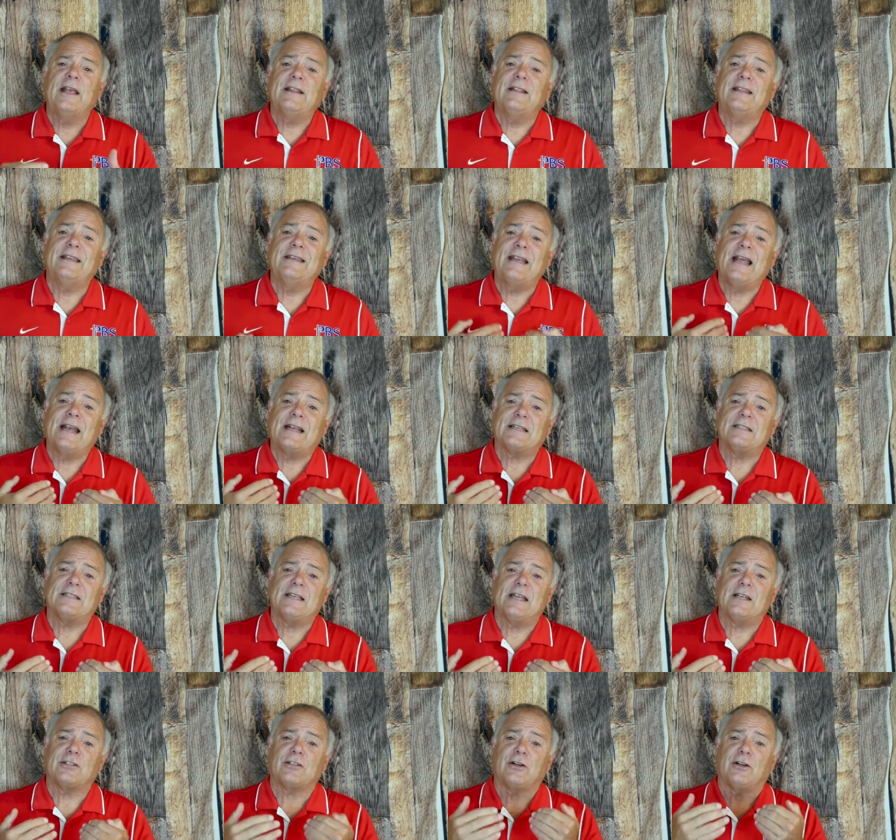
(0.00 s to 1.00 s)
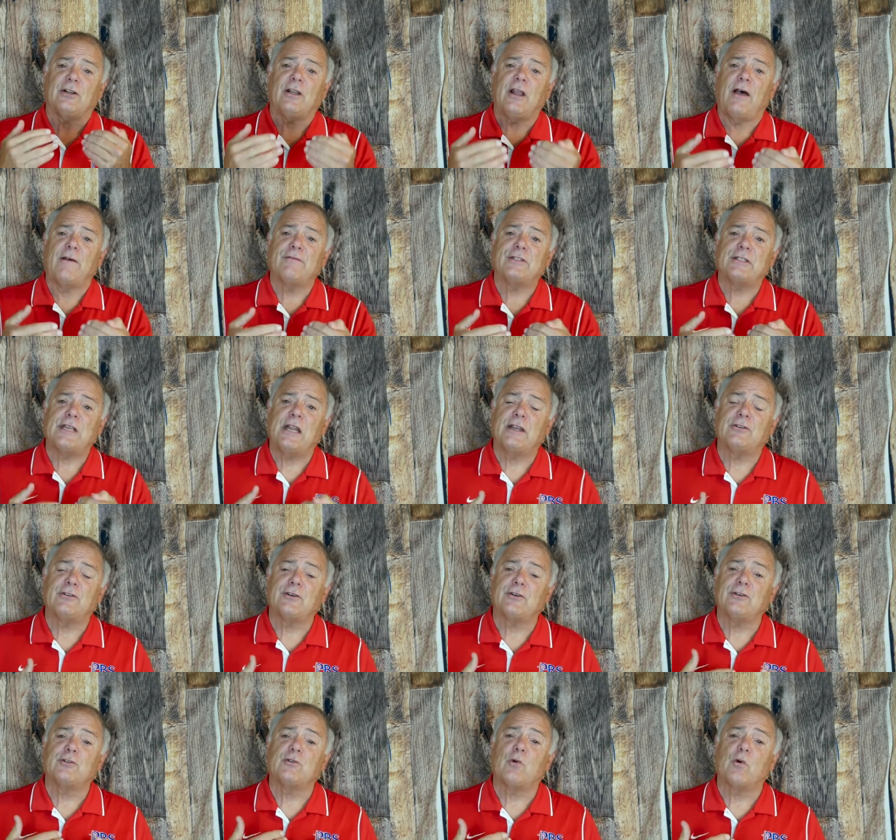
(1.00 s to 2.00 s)
the next six are love
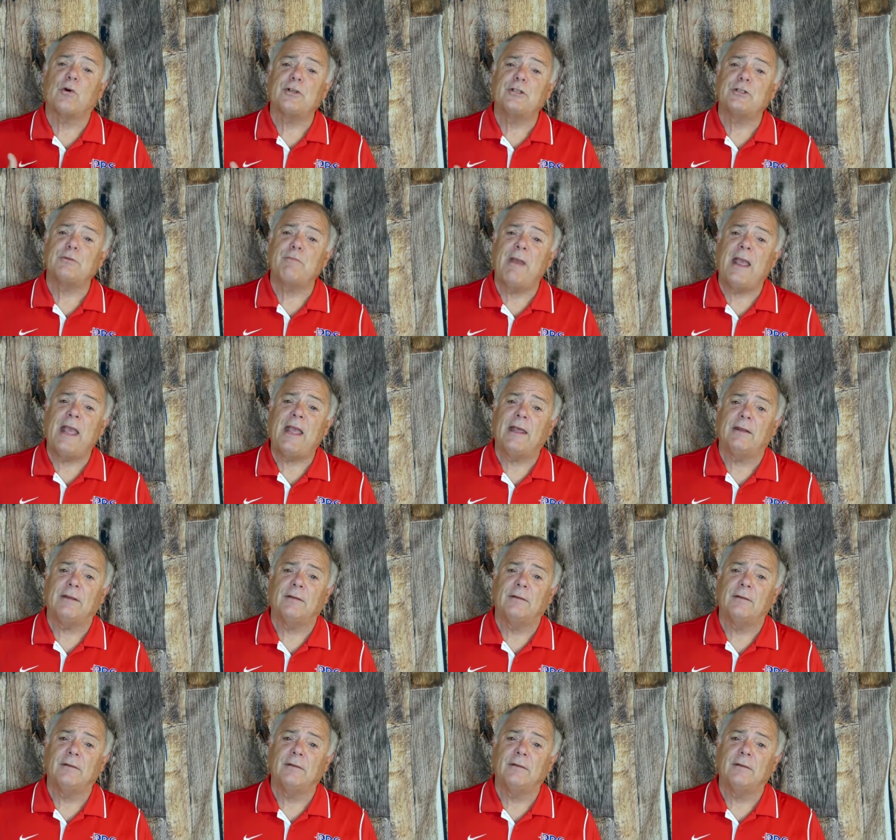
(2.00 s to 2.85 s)
centered towards man.